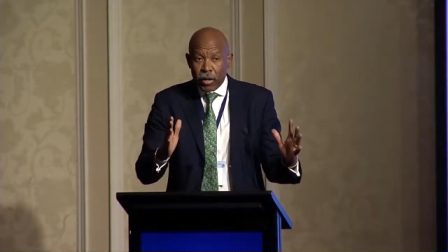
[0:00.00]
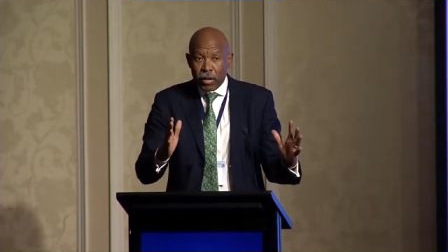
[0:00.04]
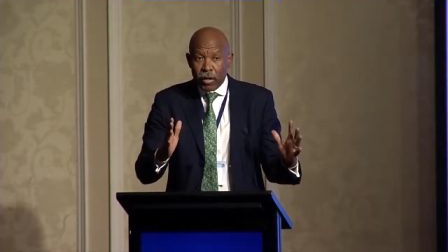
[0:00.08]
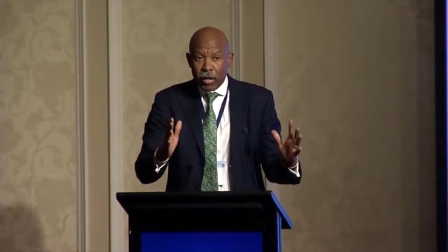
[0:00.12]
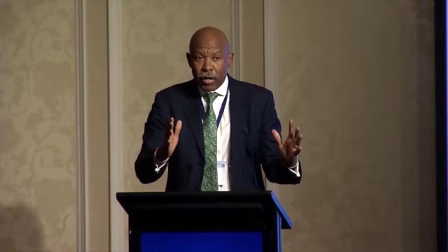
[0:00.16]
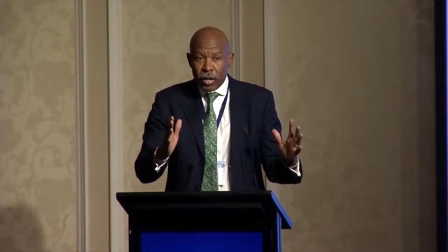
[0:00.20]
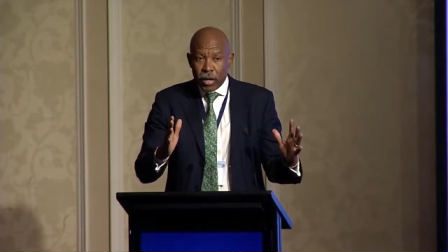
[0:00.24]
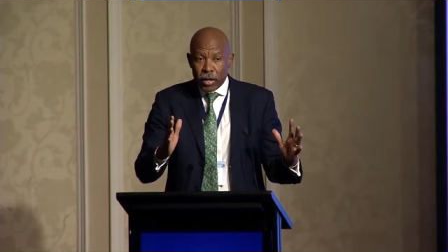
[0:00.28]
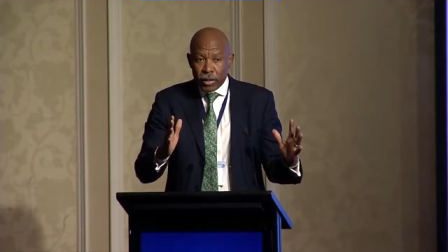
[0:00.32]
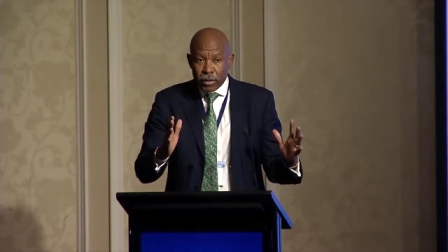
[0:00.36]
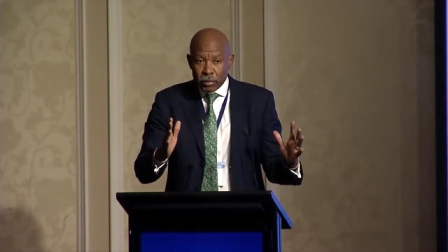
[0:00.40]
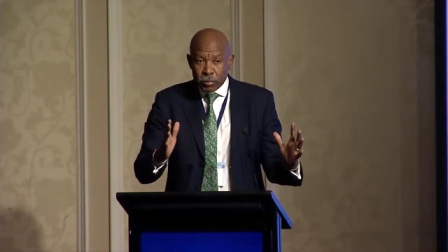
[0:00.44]

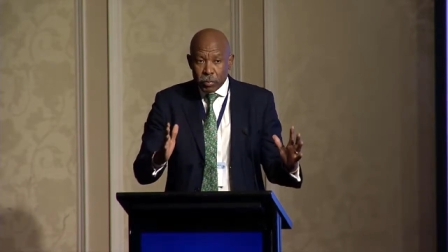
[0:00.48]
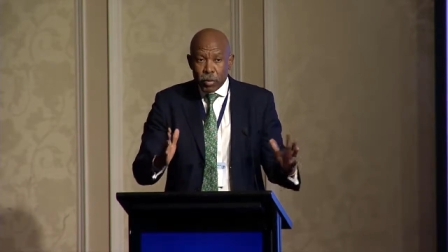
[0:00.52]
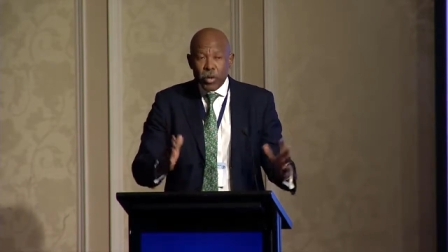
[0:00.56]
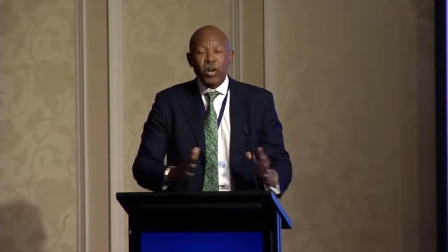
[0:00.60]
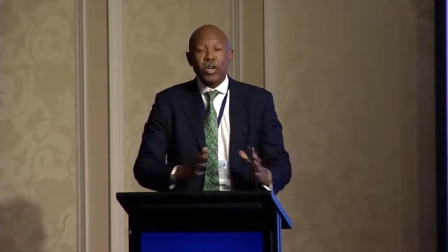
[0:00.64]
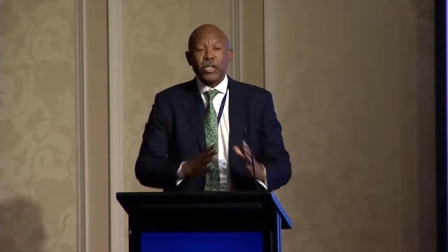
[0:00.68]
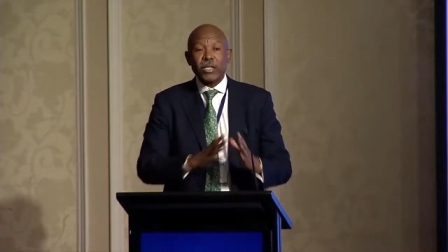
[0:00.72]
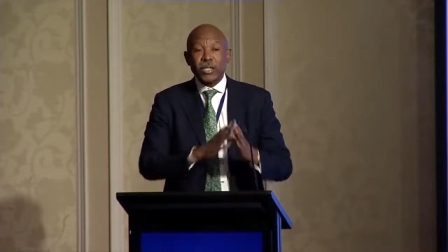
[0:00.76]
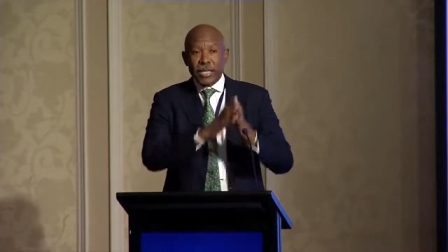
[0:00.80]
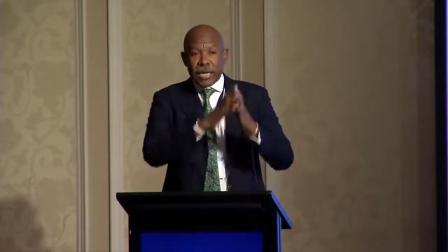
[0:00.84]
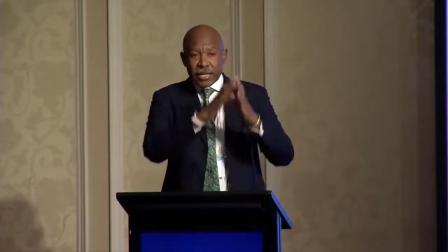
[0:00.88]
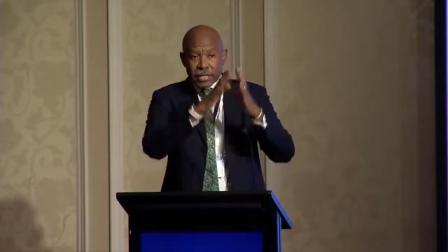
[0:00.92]
right?
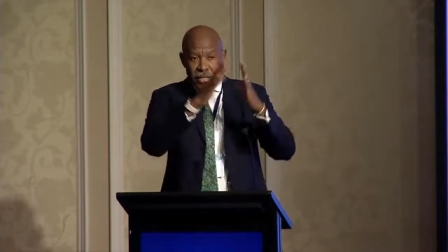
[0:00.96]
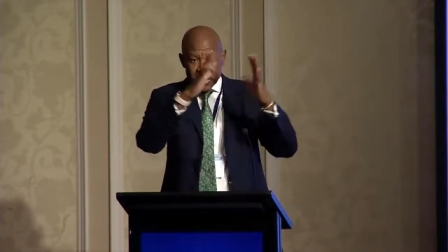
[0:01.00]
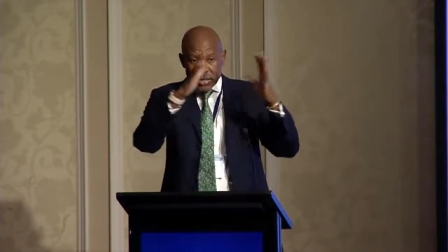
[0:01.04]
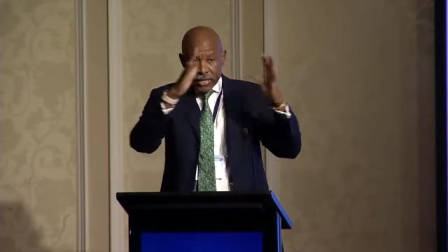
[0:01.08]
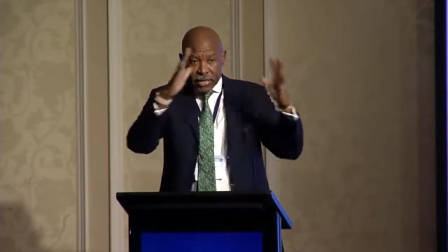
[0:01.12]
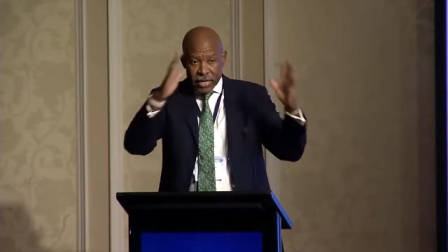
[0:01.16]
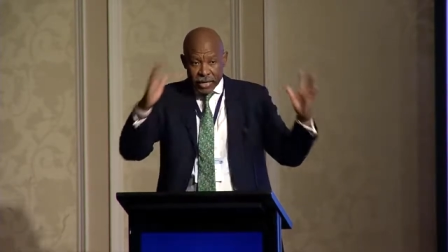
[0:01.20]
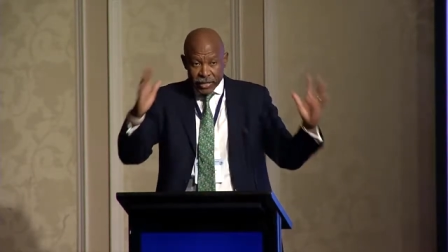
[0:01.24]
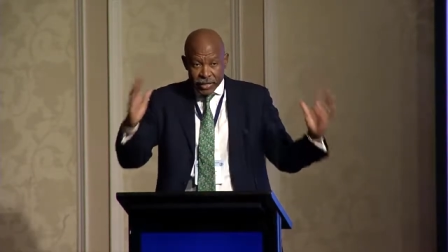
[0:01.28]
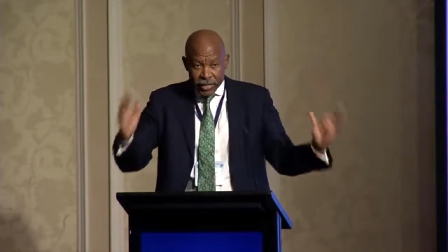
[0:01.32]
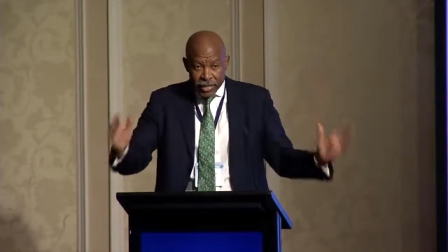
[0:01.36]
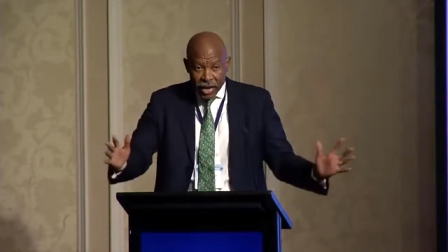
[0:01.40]
Because that is
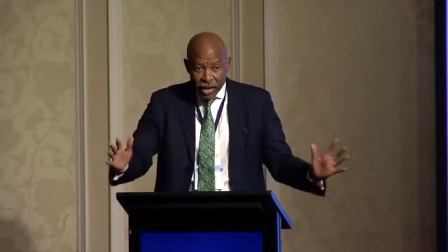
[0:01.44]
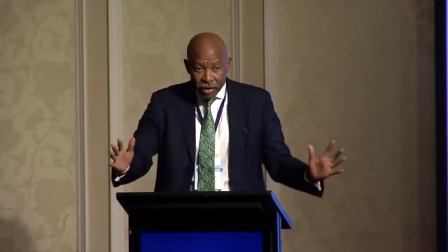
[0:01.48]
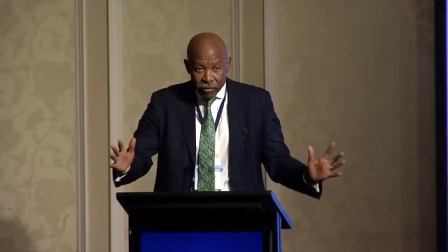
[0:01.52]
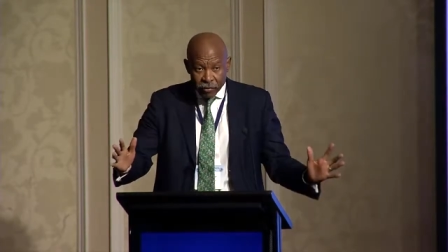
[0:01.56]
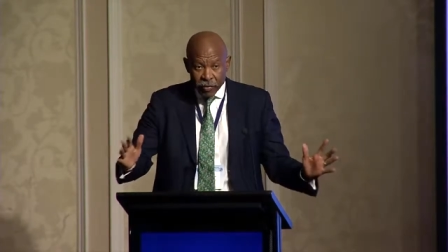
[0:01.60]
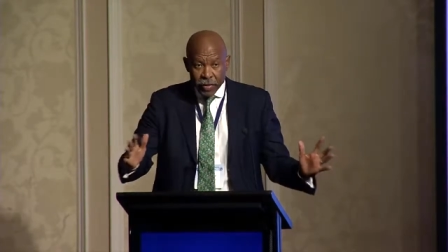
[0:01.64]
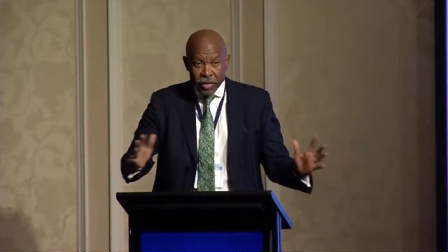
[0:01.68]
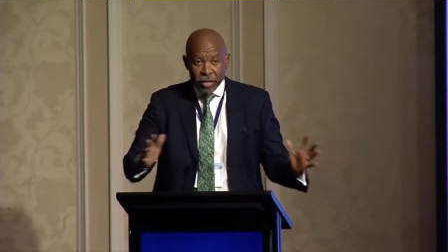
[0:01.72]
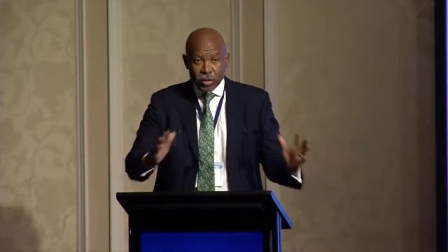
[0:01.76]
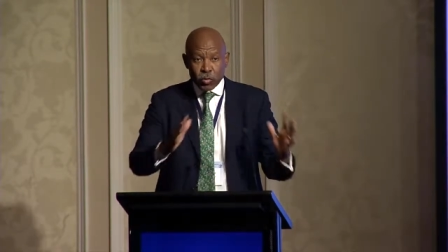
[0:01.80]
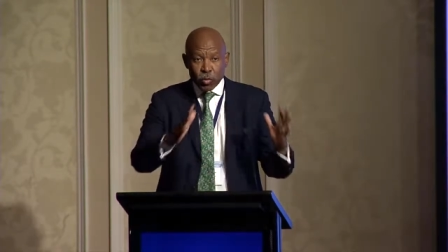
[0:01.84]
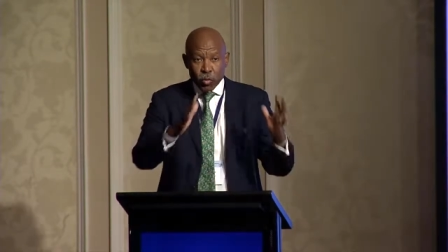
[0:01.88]
their
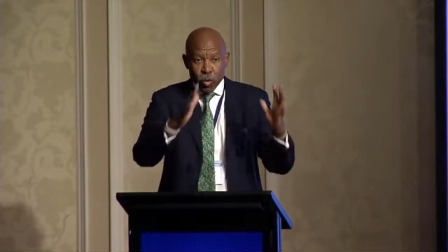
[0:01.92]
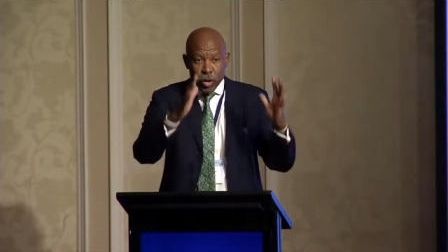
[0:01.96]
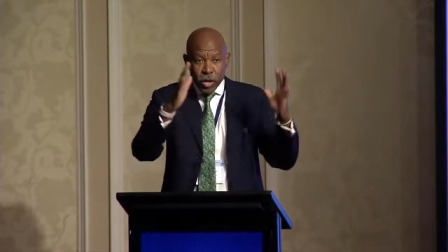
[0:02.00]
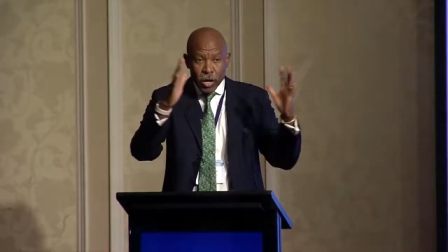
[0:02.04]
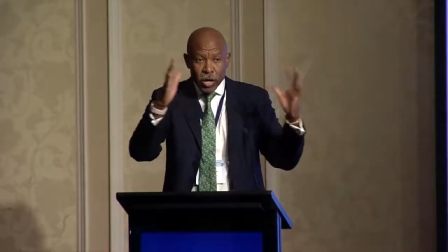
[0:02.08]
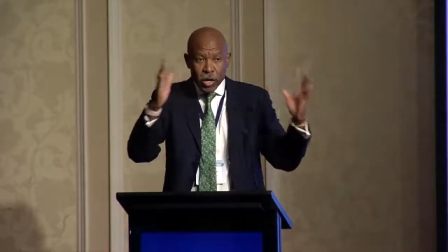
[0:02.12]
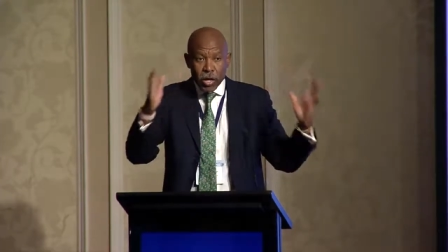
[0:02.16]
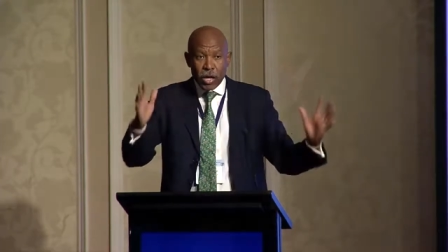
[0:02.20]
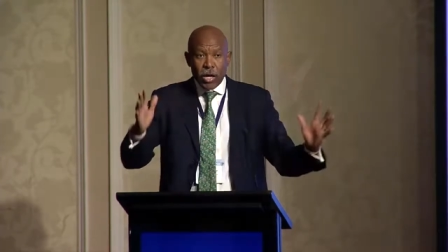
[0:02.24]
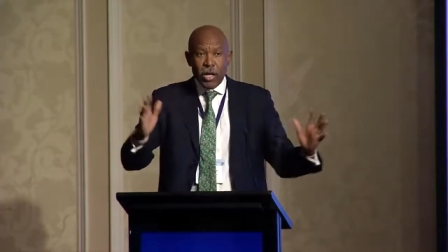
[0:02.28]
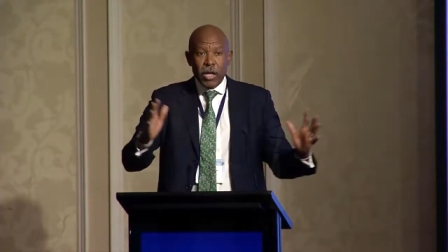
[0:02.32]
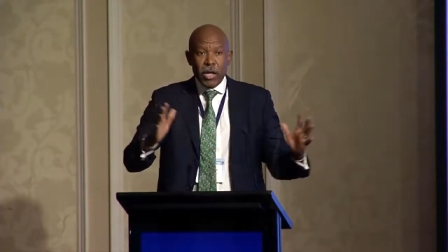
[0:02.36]
turf. That's where